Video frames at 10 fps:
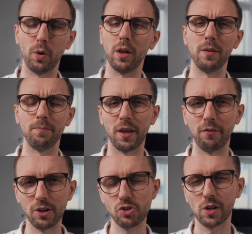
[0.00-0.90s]
will
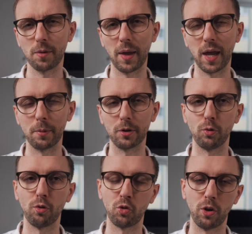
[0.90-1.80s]
eventually be able
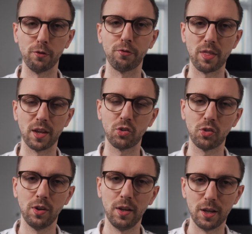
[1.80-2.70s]
to solve this
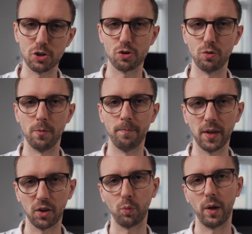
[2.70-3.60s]
issue
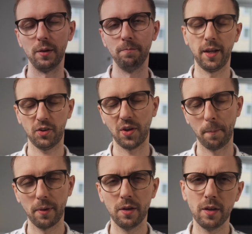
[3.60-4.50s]
as well. Next
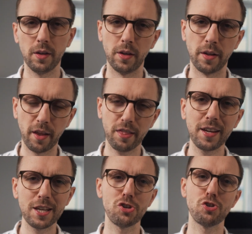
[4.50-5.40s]
up, another
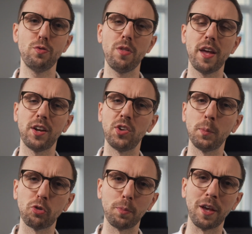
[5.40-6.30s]
issue that
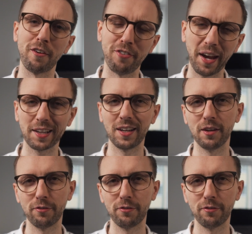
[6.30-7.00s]
seems to be affecting